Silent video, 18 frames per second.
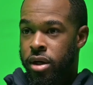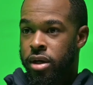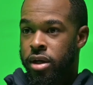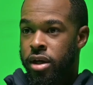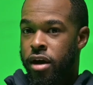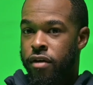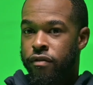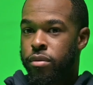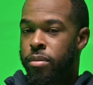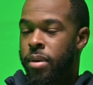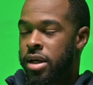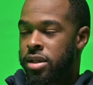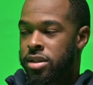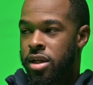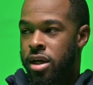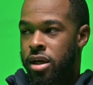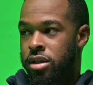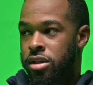but
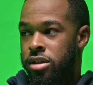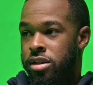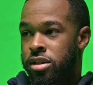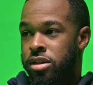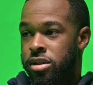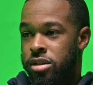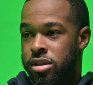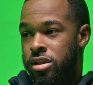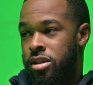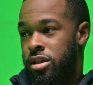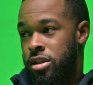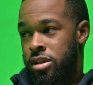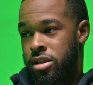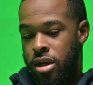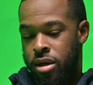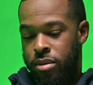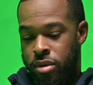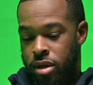everybody's not going to see
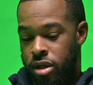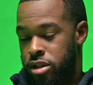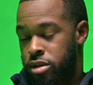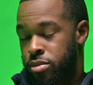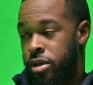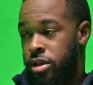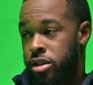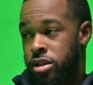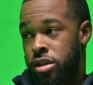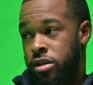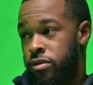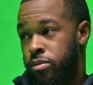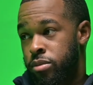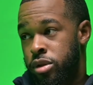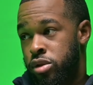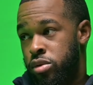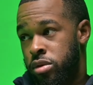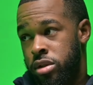the same thing, especially
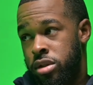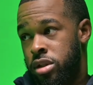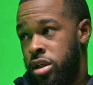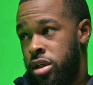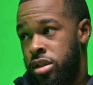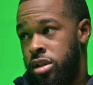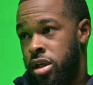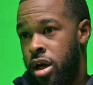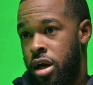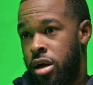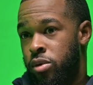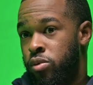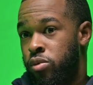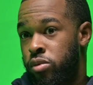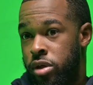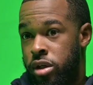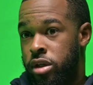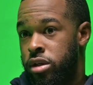between TikTok,
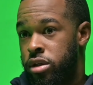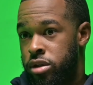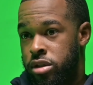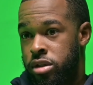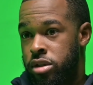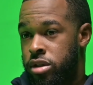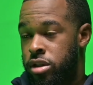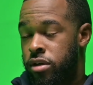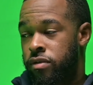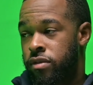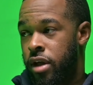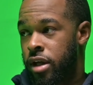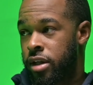Reels, and stuff